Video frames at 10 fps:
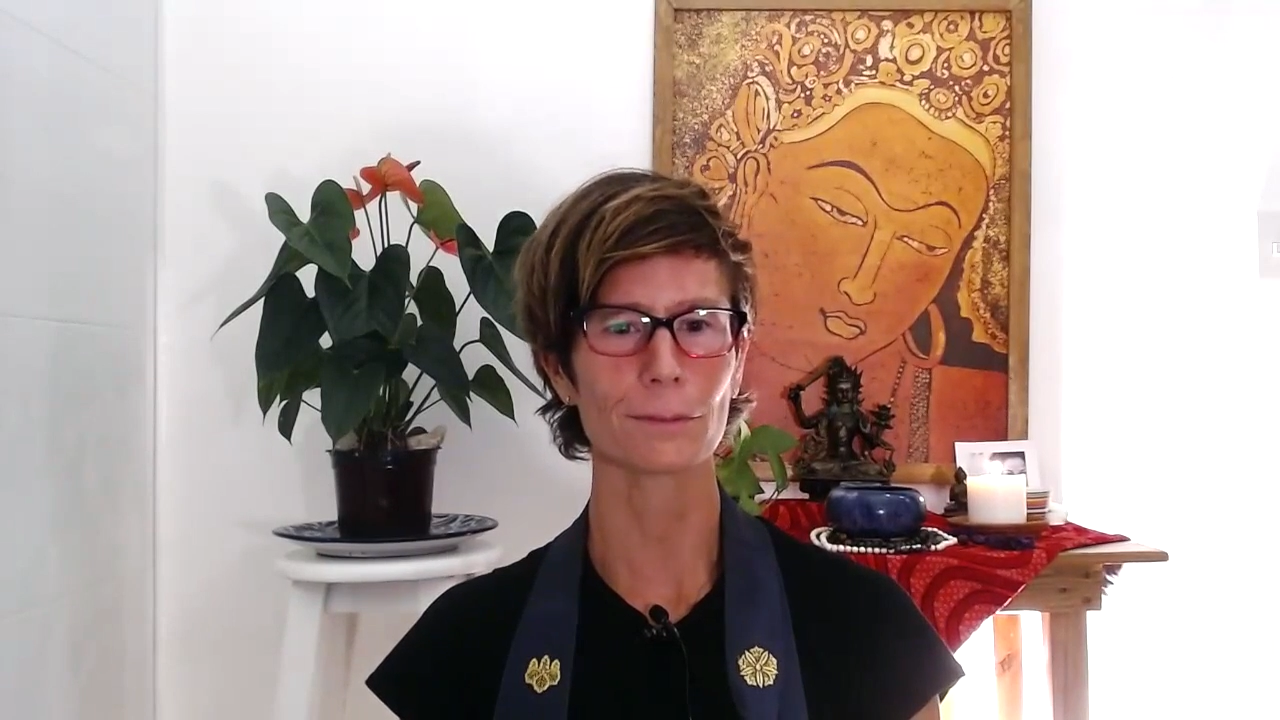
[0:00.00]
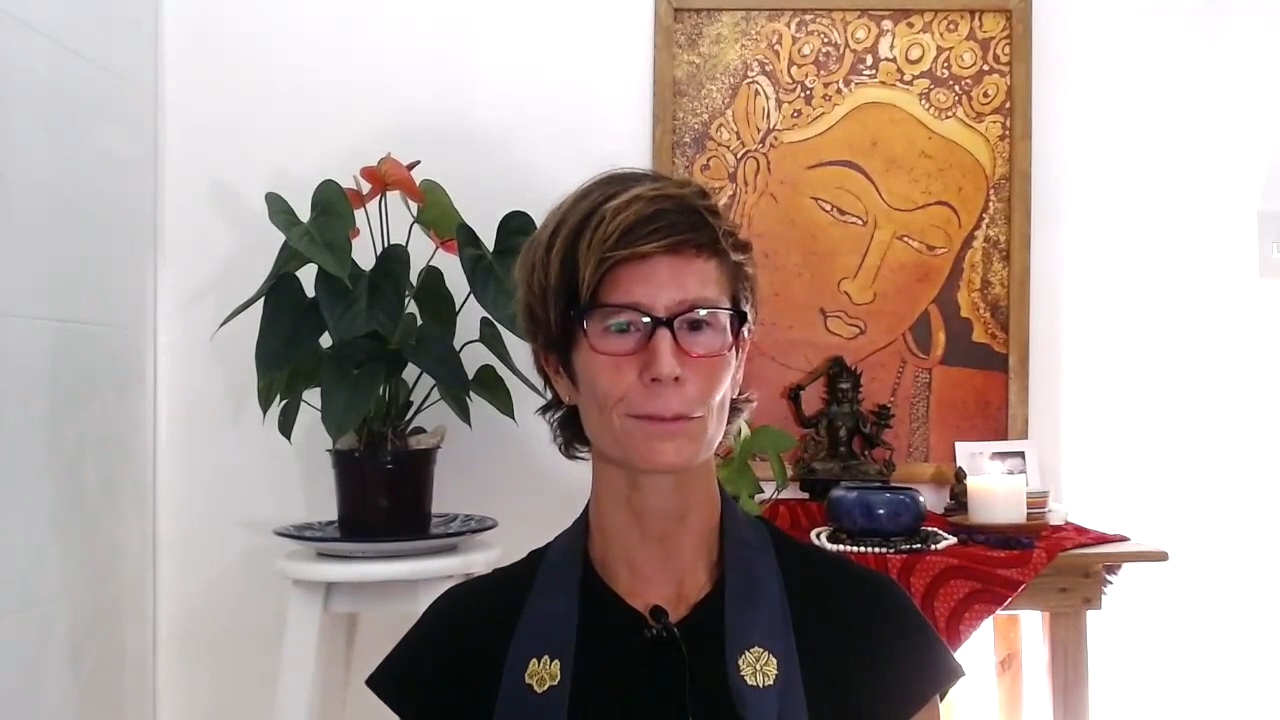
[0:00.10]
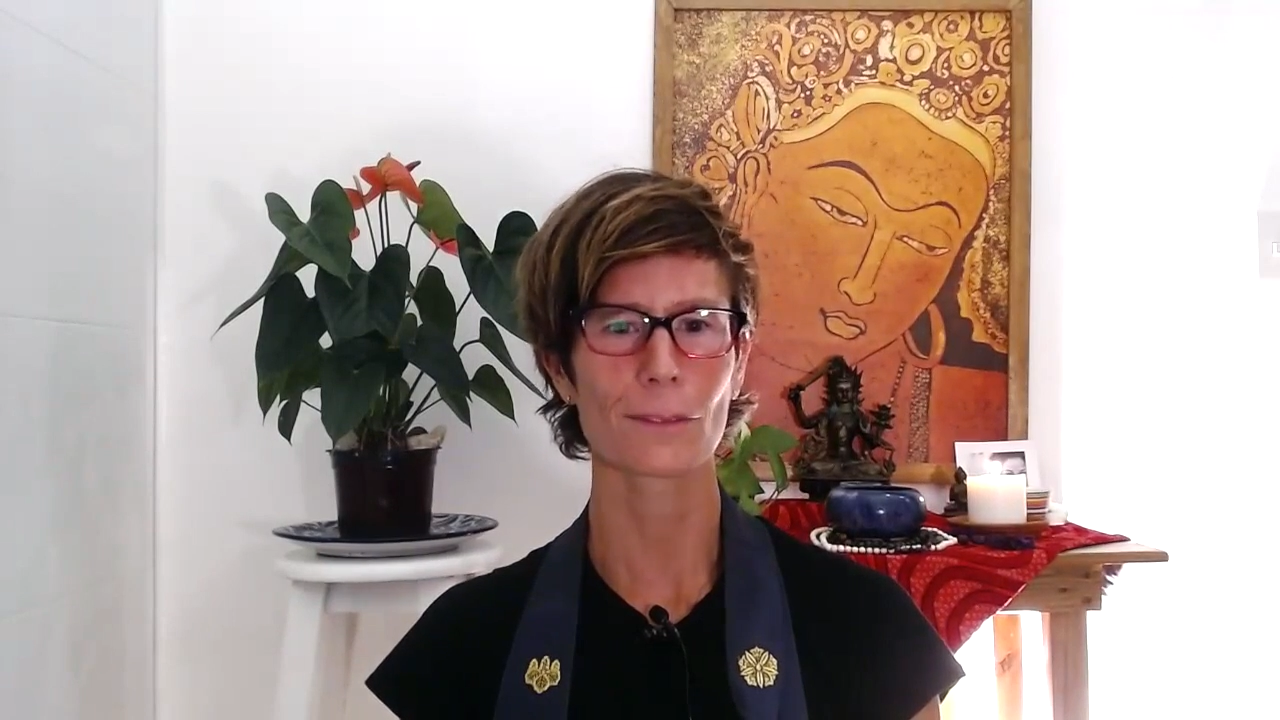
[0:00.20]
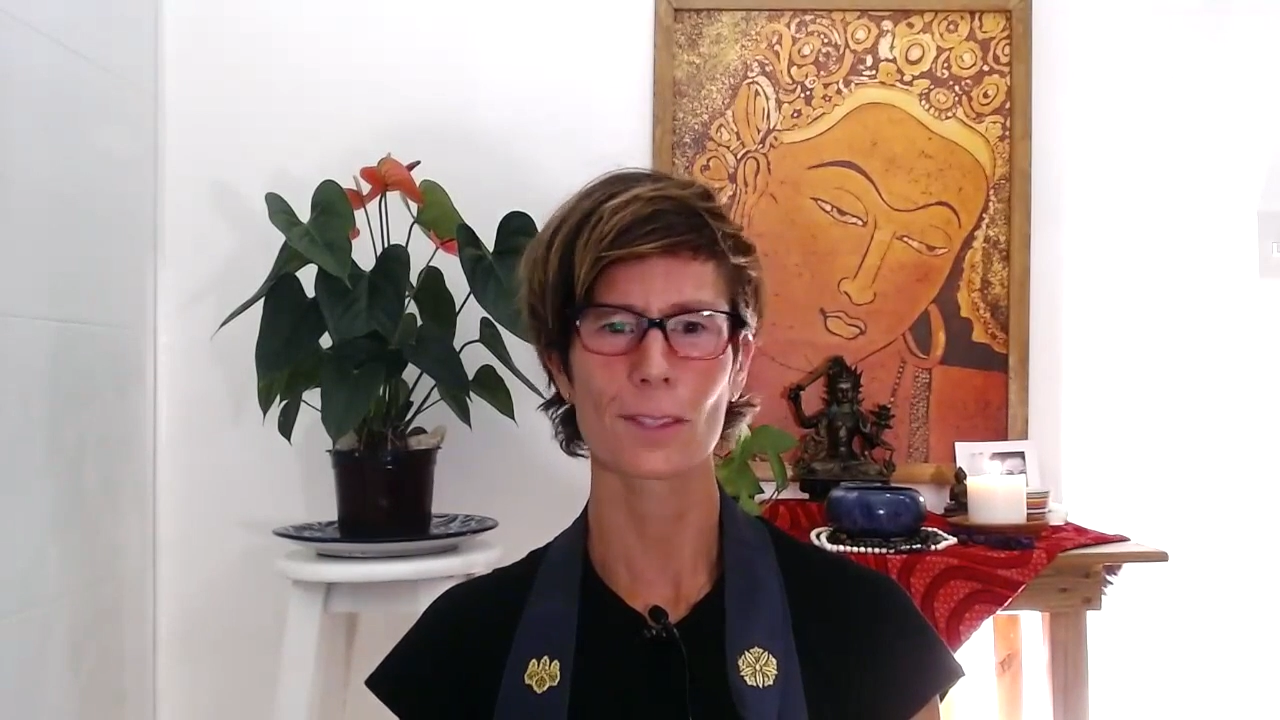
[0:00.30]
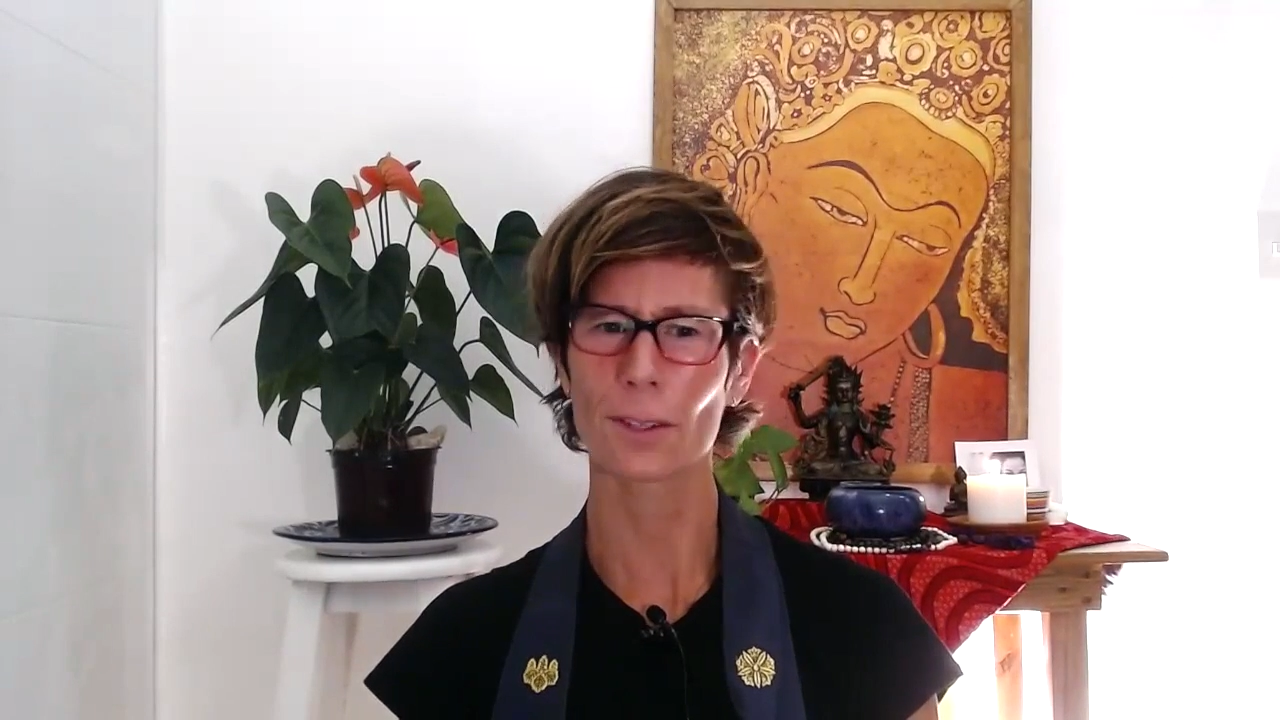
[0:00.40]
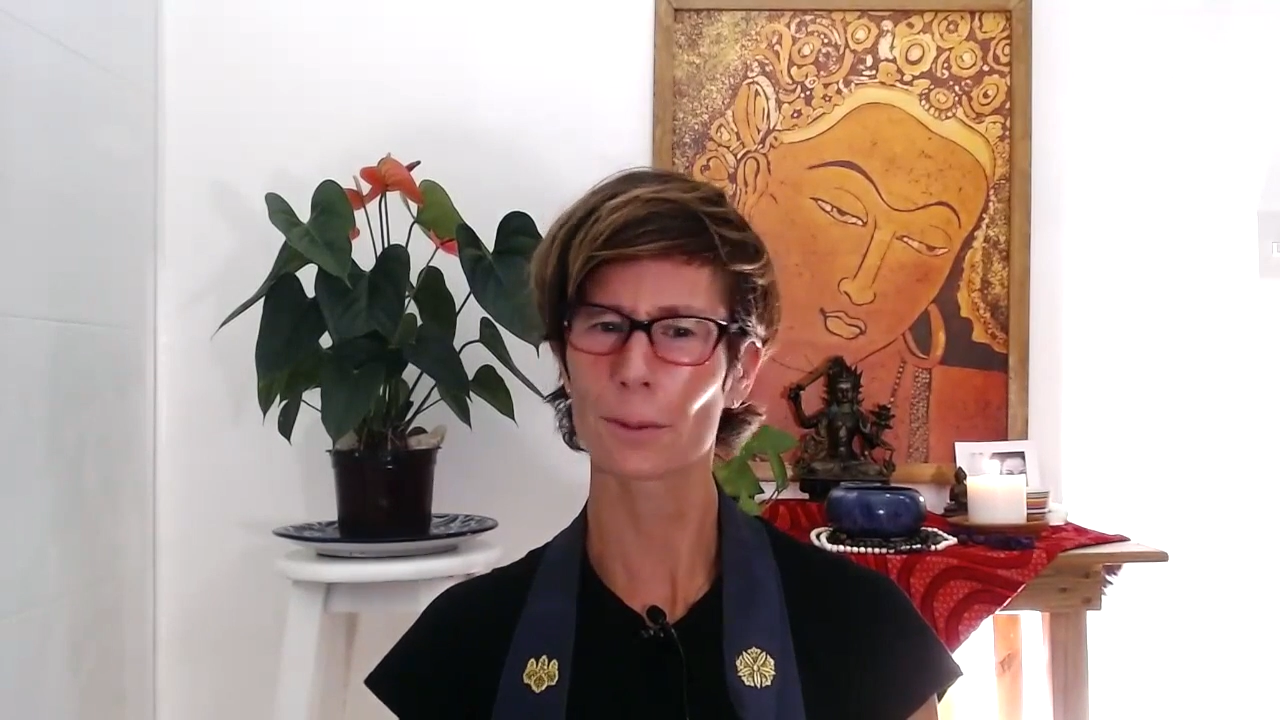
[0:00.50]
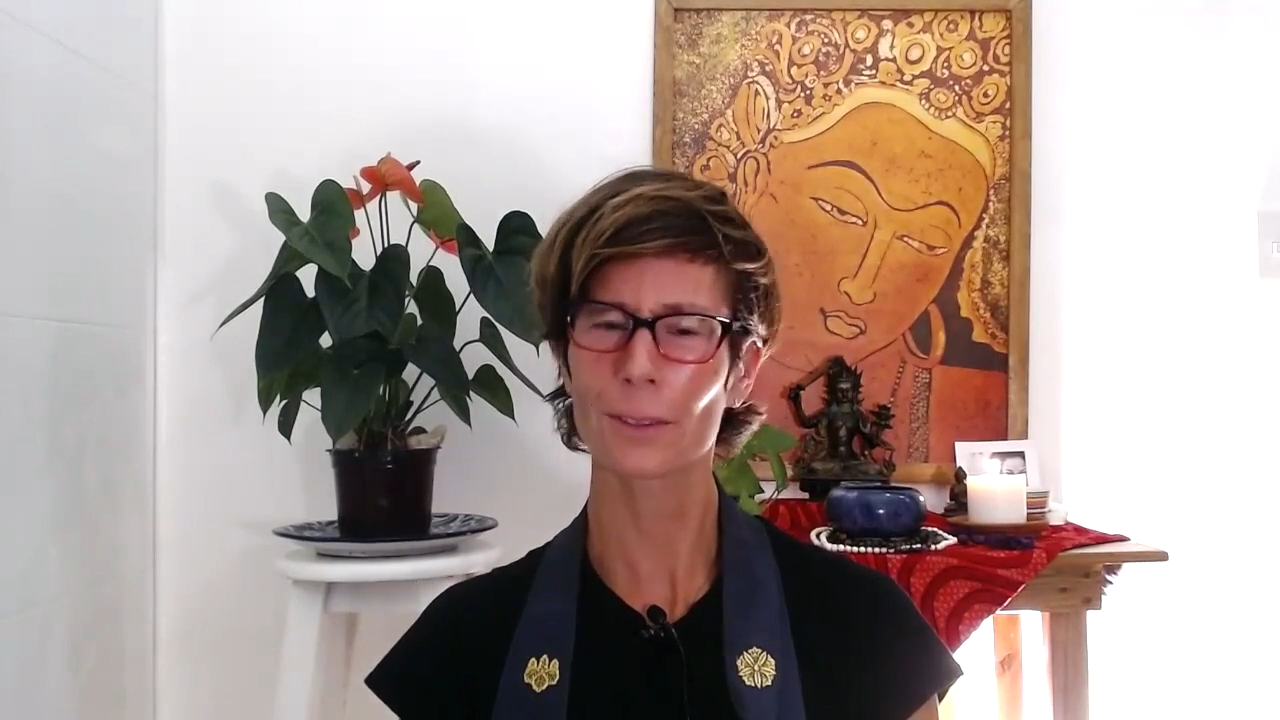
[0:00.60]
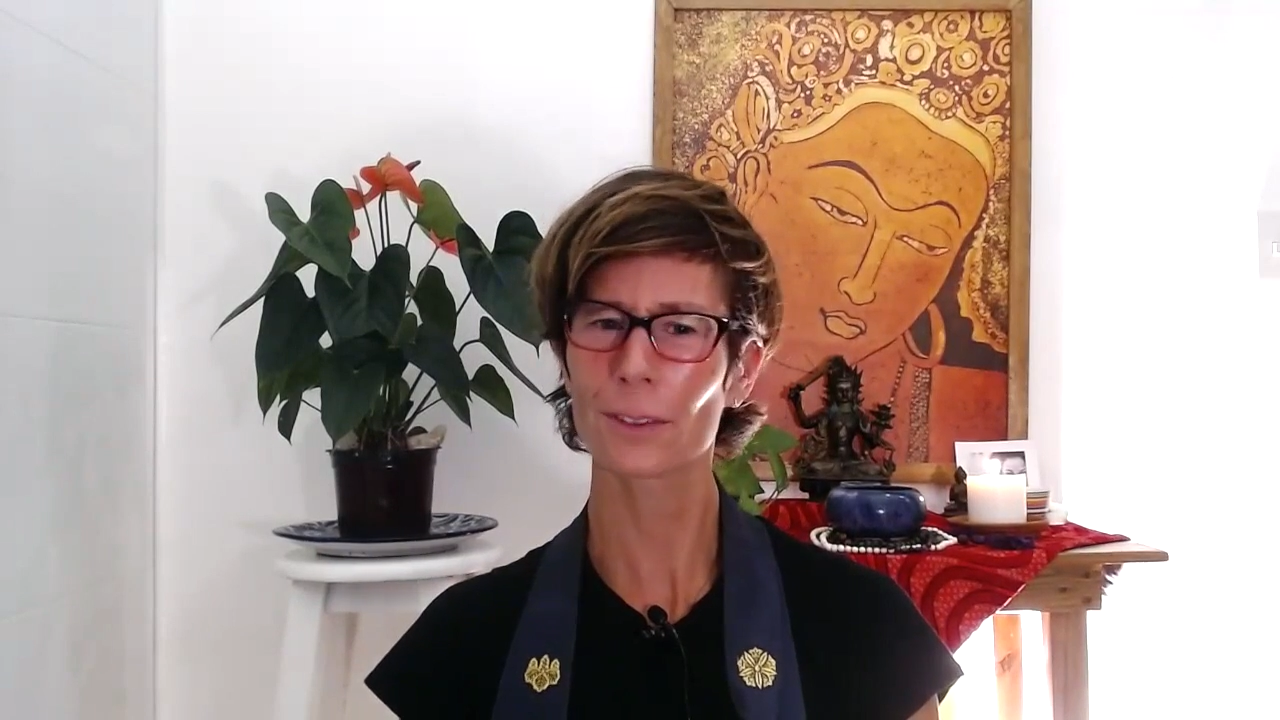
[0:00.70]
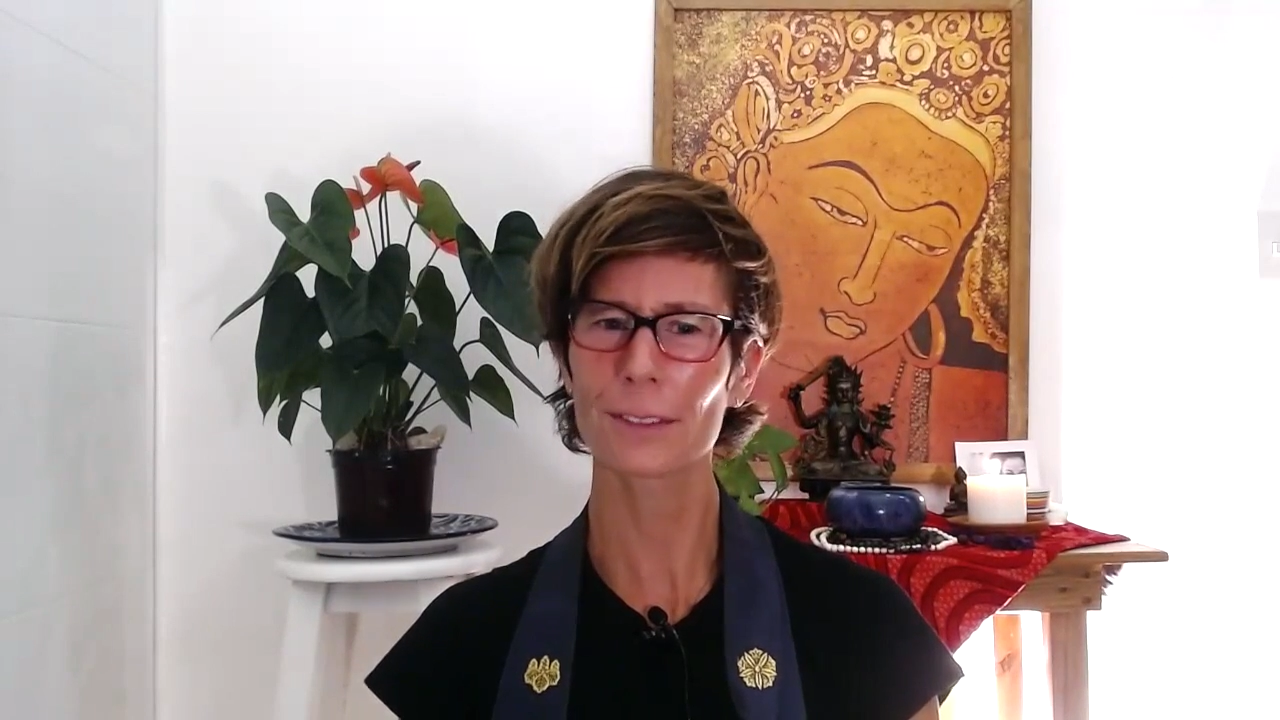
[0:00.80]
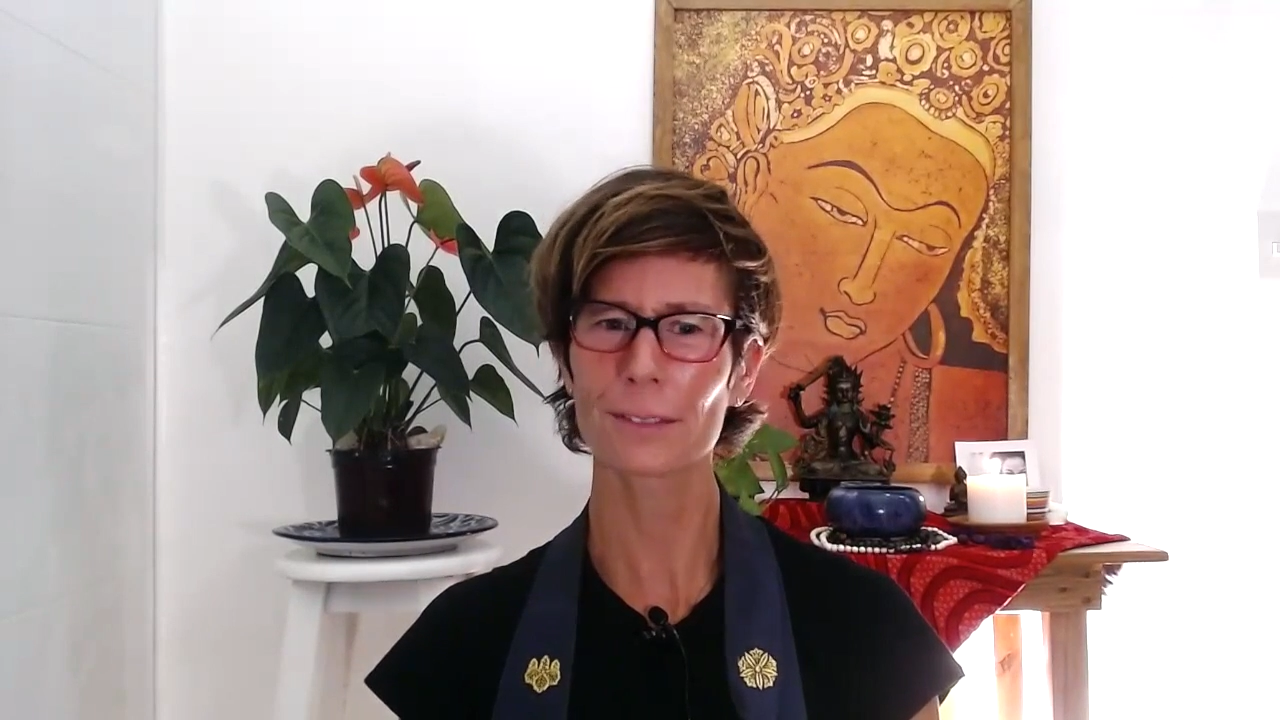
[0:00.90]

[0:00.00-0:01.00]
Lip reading: So you don't need